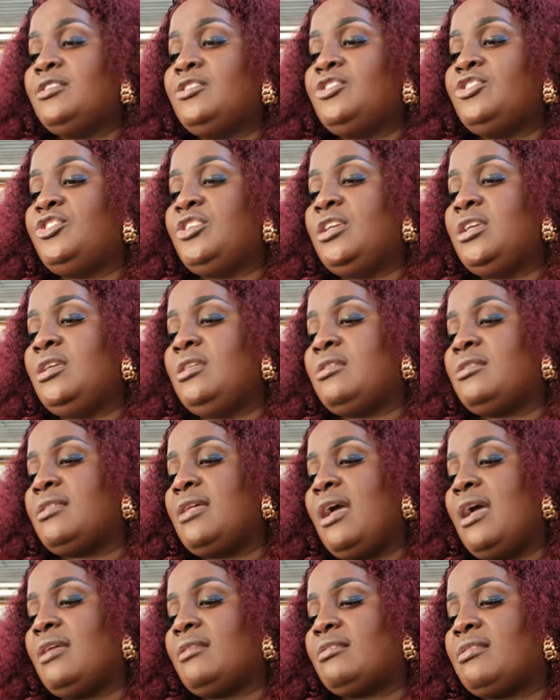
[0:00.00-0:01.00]

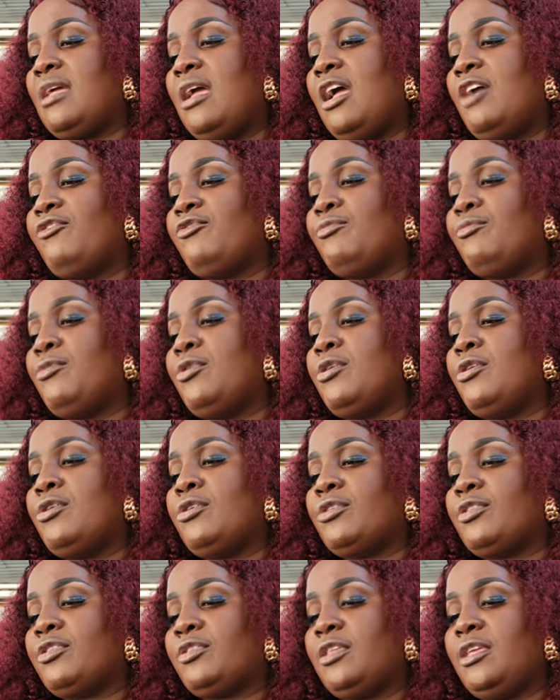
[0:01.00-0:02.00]
Jesus have
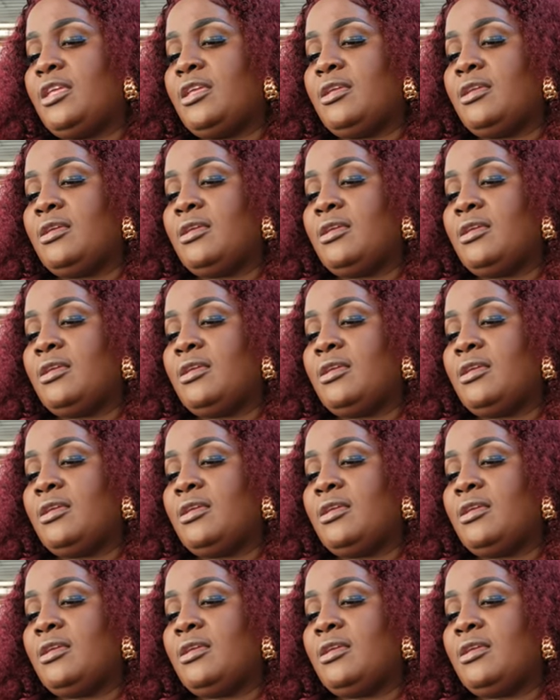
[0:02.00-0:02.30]
mercy.